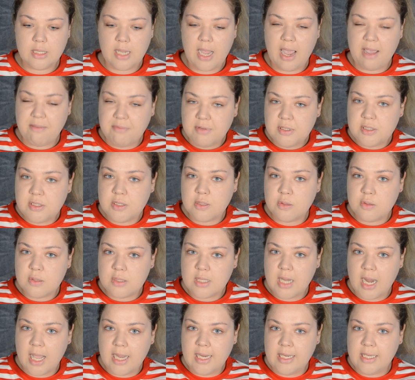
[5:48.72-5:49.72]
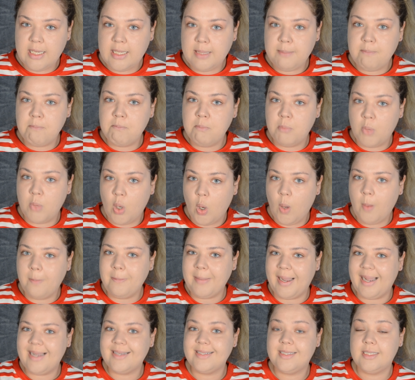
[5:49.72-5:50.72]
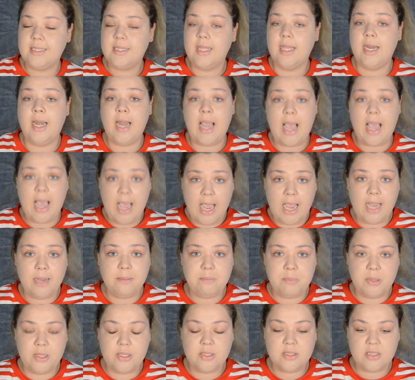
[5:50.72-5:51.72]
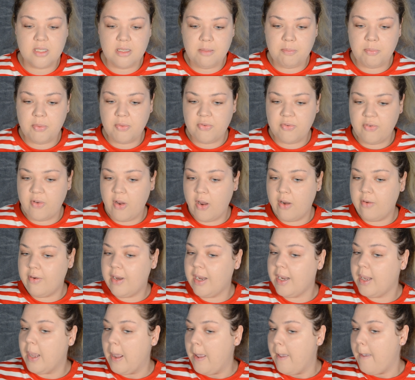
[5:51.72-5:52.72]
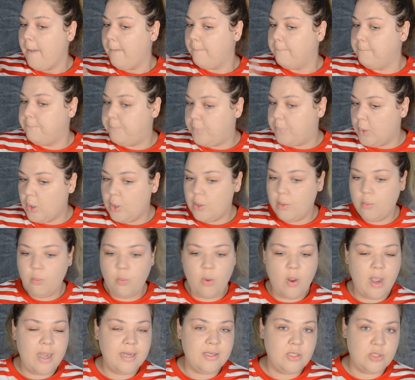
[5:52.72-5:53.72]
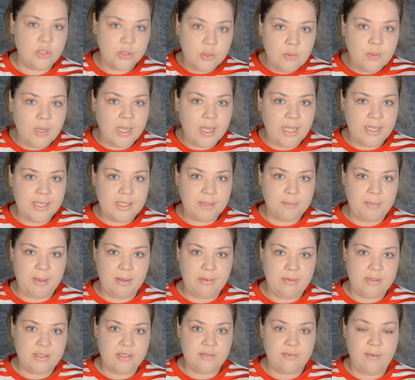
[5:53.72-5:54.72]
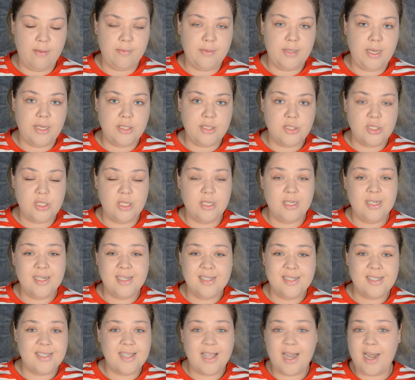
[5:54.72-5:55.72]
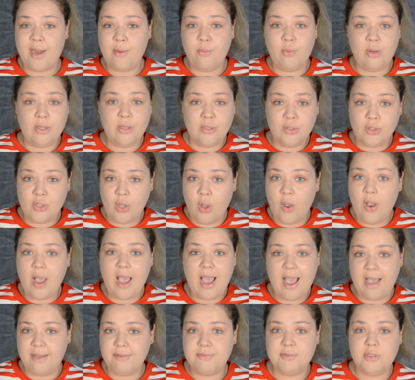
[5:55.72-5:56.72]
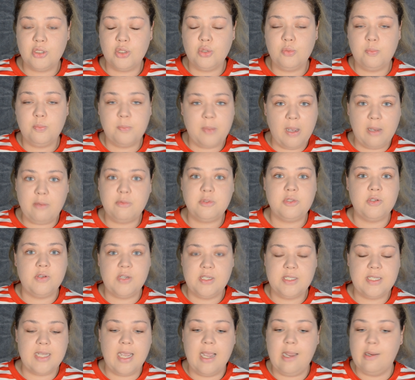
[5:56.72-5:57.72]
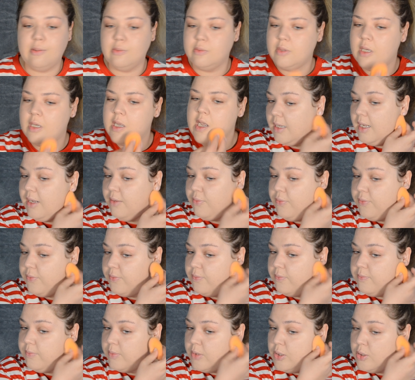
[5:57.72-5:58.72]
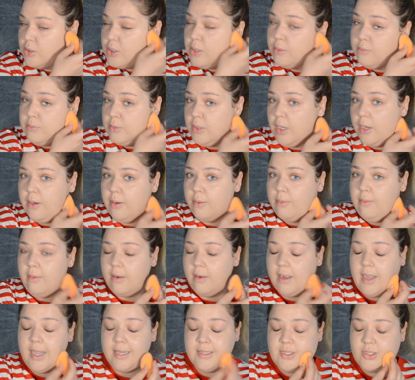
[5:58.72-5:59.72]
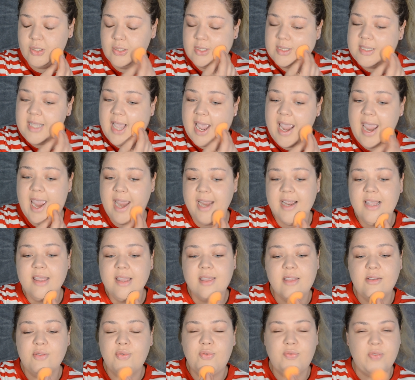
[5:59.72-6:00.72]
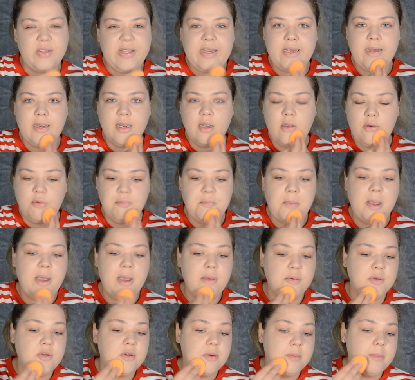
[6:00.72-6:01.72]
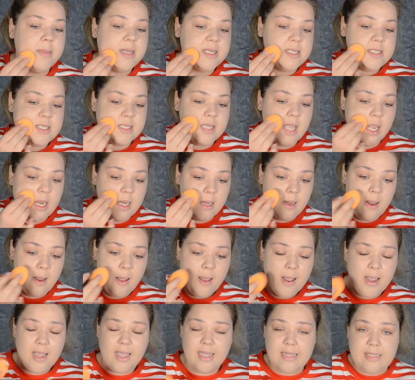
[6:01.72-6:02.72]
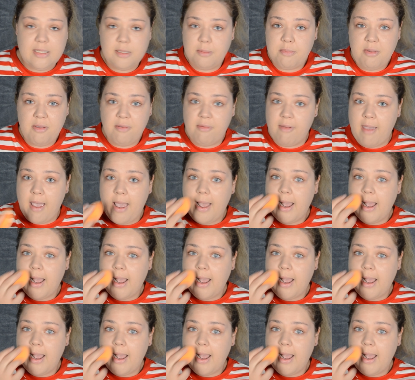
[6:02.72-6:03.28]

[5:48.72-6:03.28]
ever so slightly more matte than I personally prefer it but what I do like about this foundation is that I will not have to powder it down if you don't know I just hate the feeling of powder on my skin and to be fair